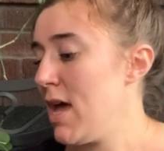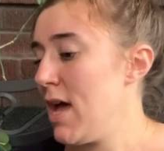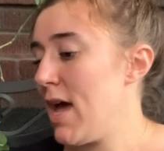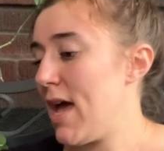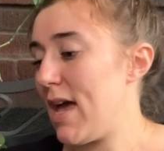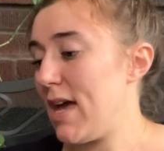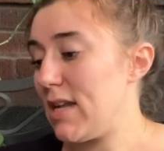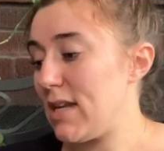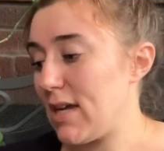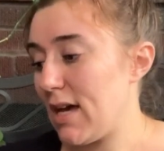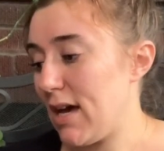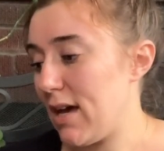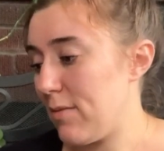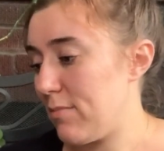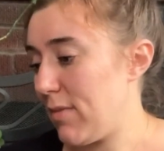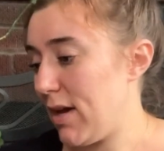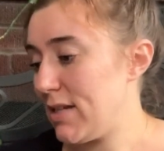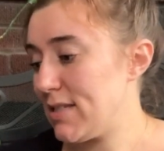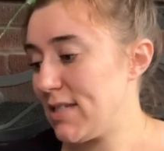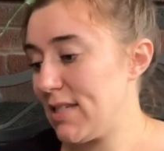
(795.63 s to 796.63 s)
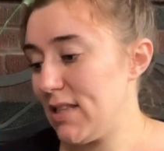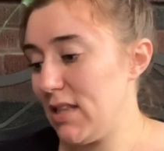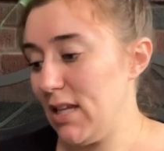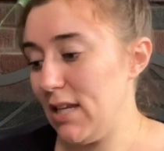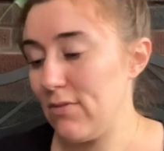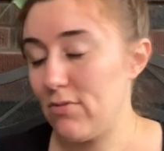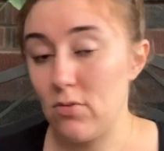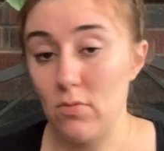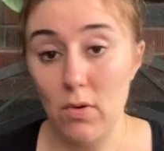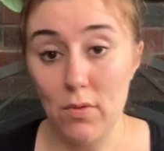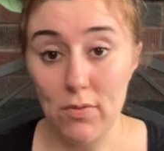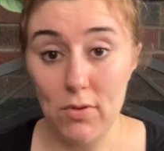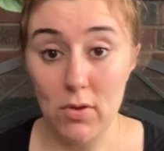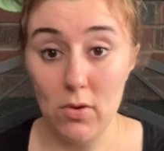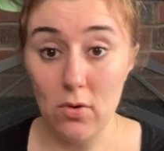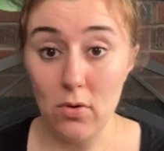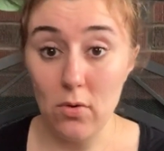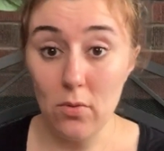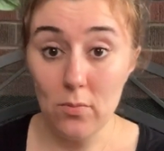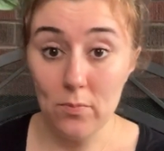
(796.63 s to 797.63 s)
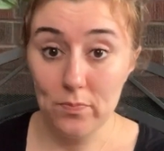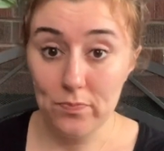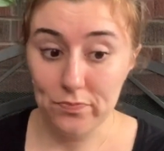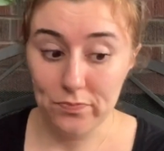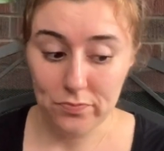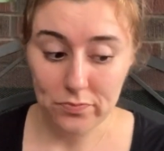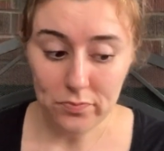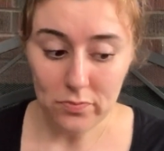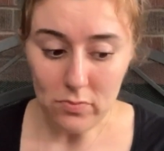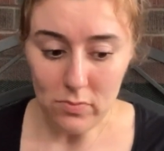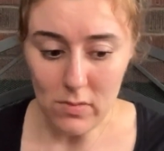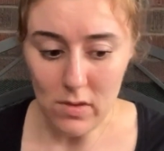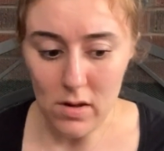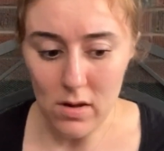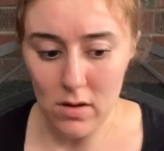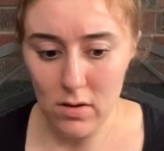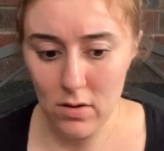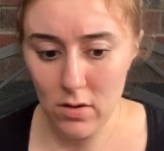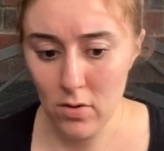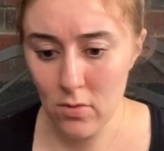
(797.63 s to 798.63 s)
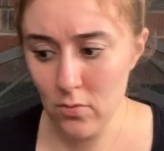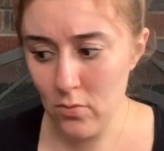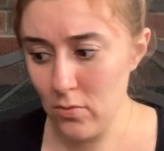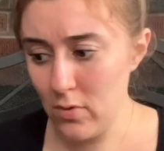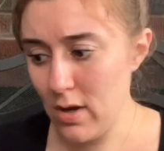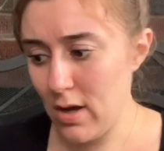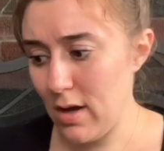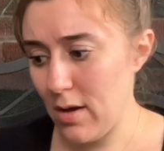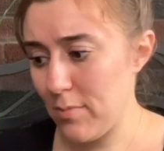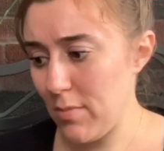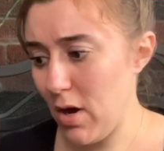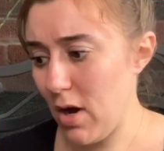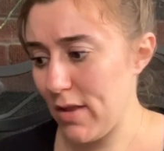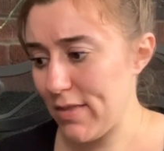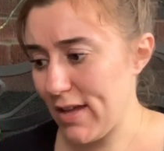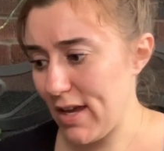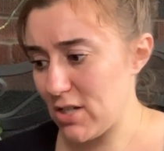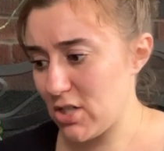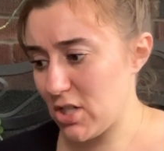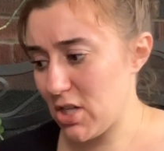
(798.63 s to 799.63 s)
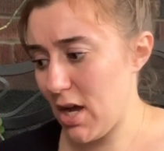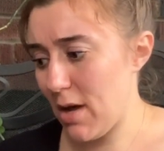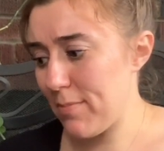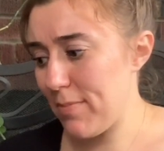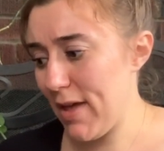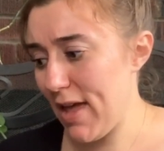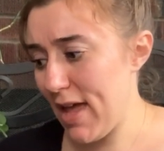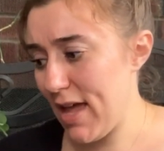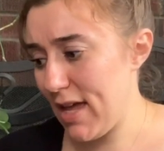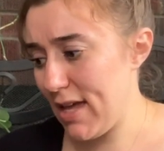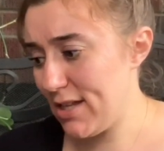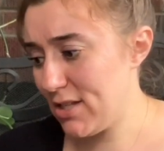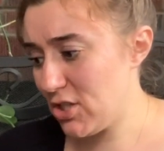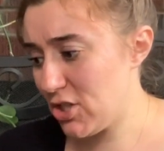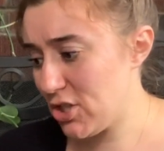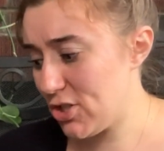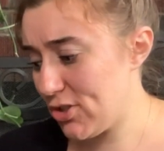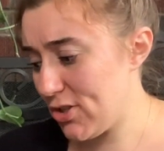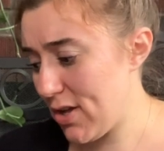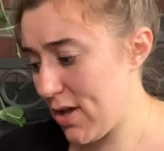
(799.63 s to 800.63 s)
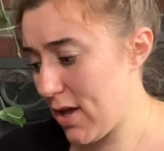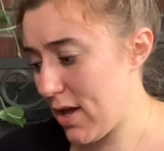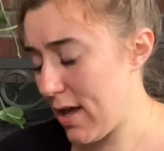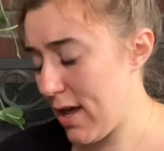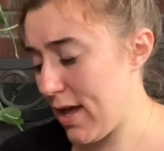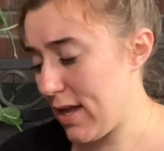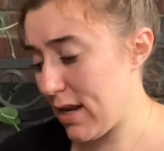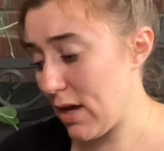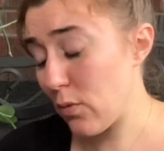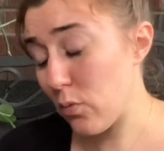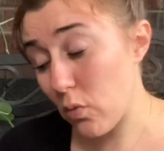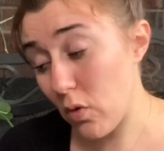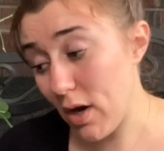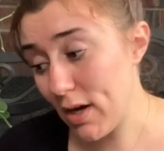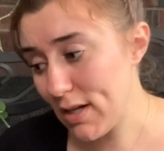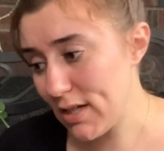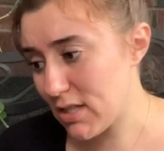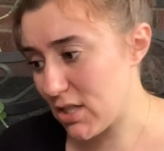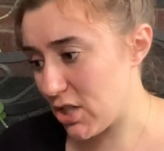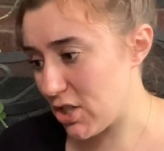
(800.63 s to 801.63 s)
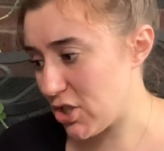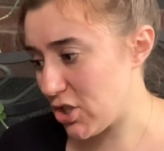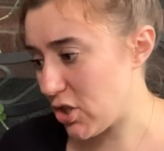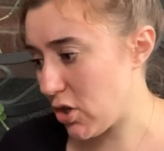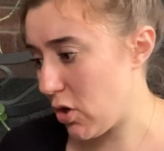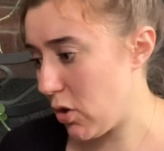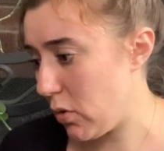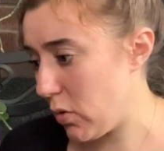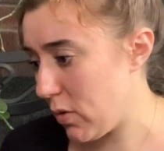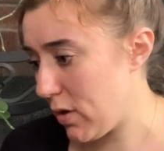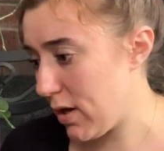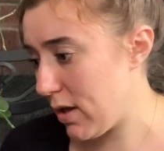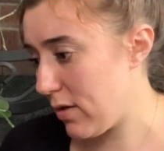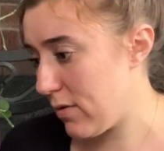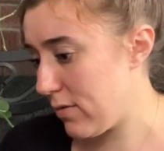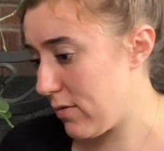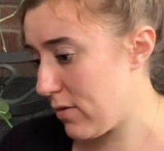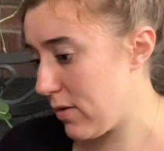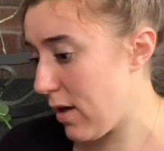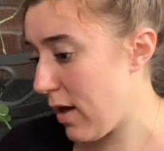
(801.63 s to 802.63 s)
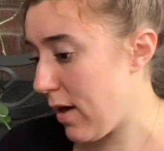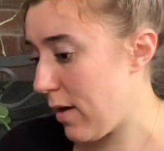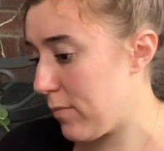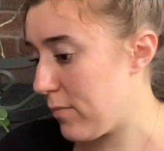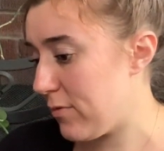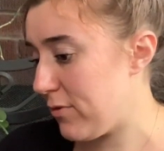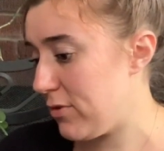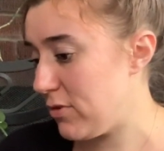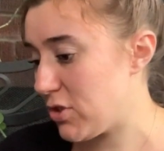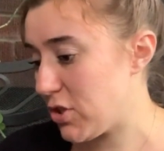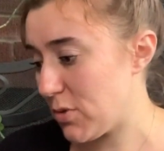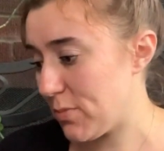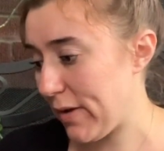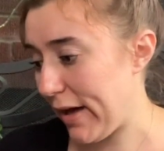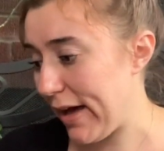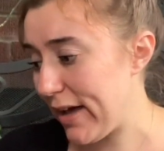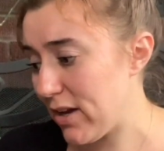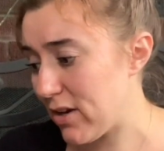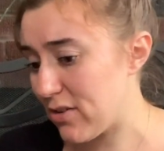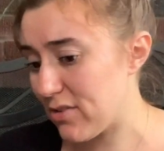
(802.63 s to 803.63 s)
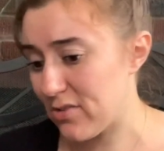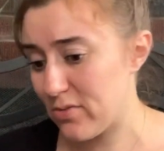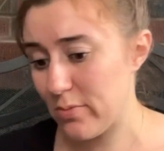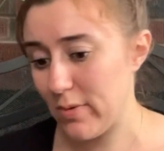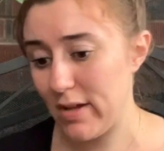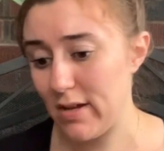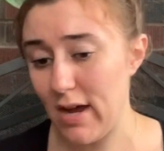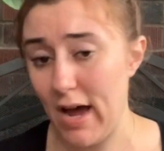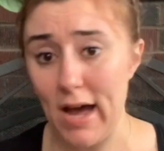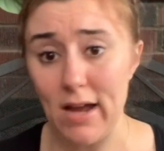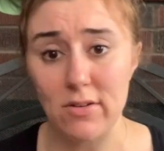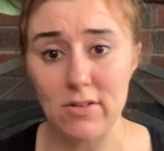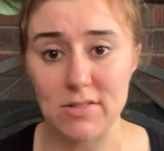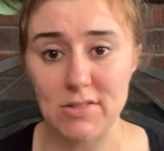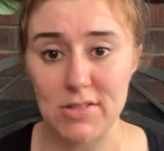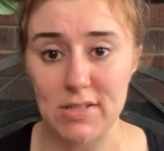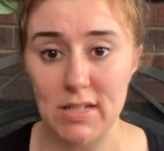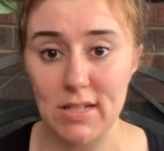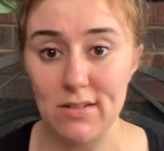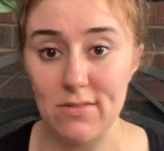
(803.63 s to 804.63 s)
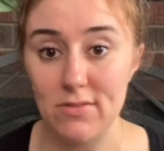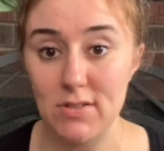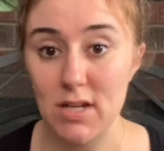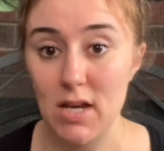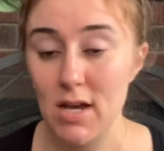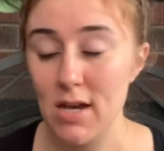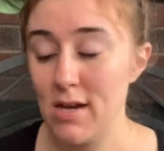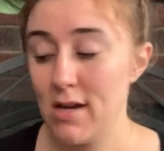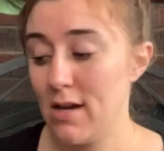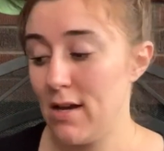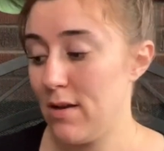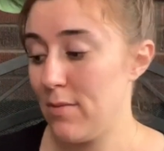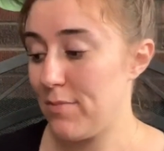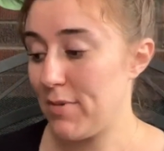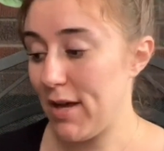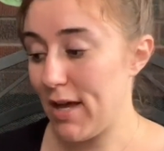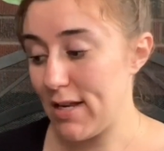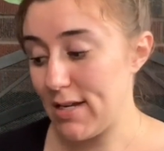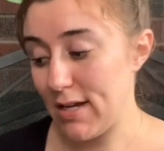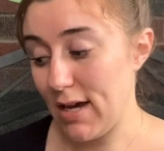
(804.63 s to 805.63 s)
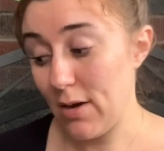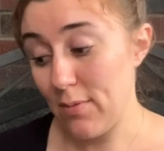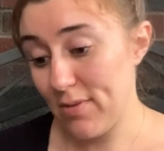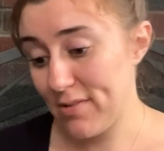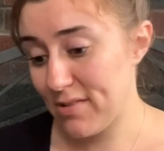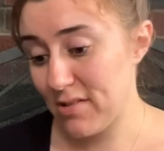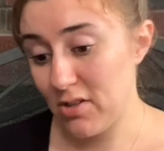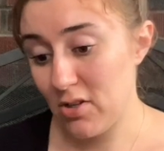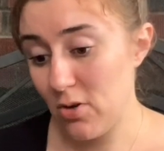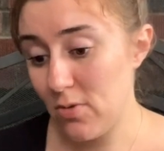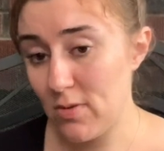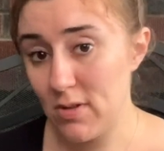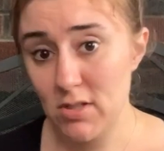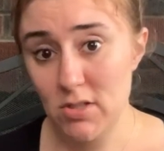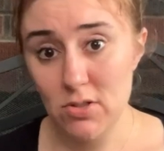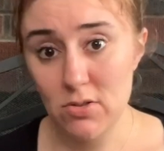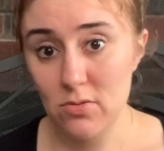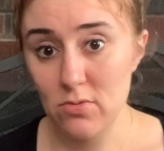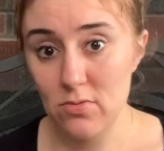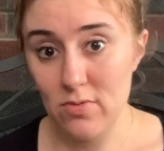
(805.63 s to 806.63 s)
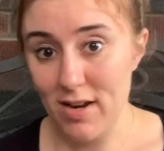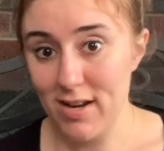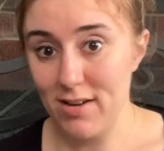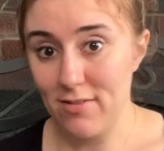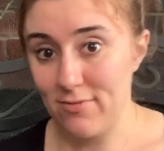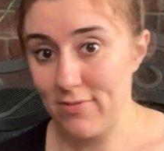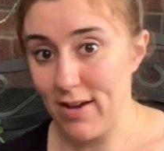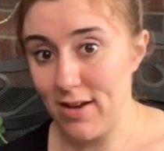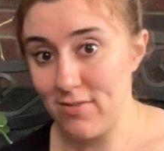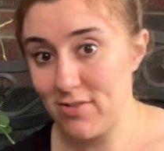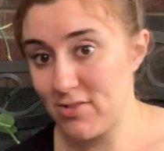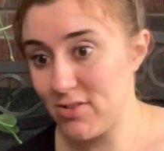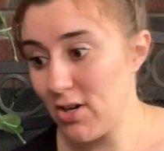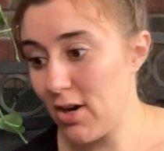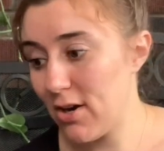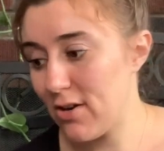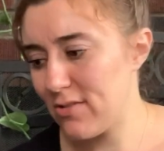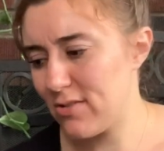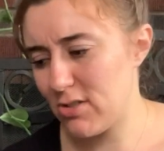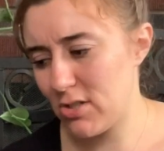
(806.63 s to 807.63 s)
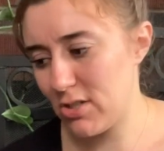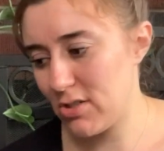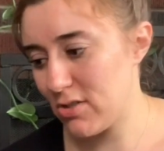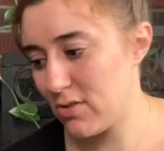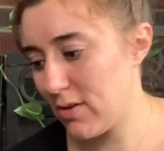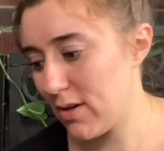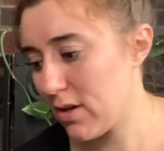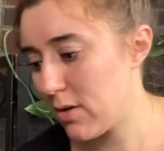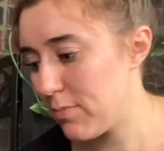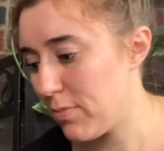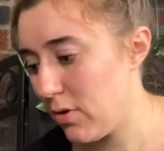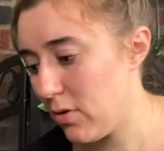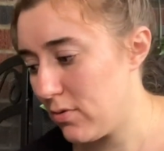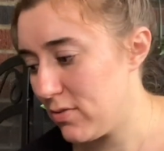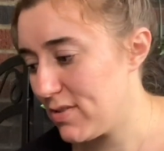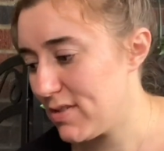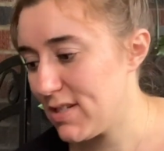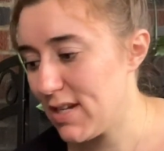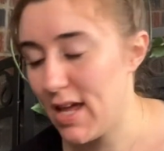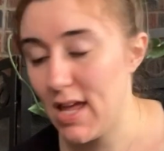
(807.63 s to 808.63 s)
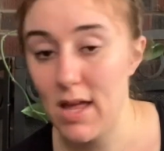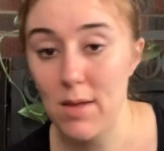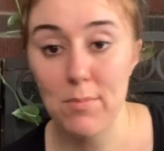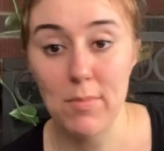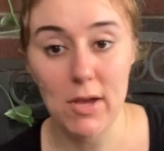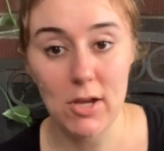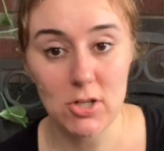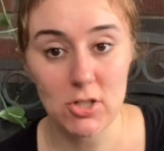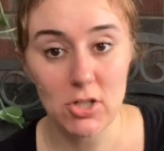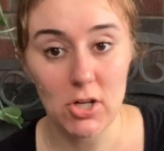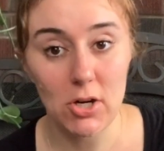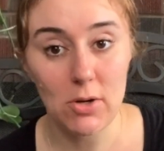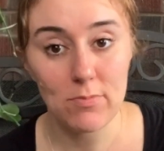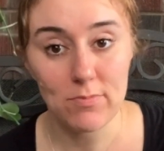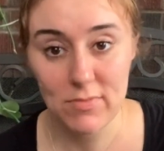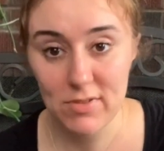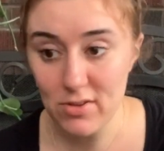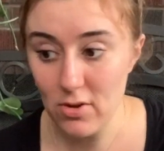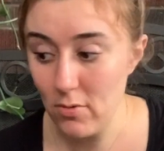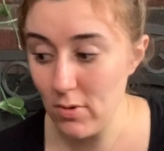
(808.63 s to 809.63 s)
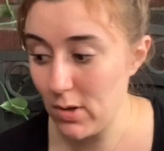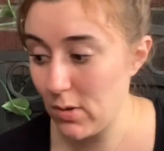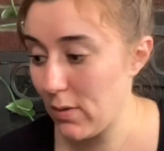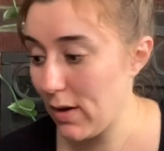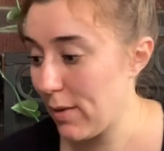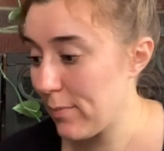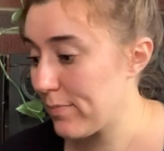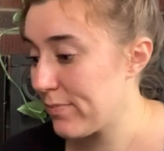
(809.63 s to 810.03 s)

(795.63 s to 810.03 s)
And I did leave a review on that shop page, and I wanted to show future buyers what I received, but I wasn't going to rate it 5 stars just so I could post a picture. So anyway,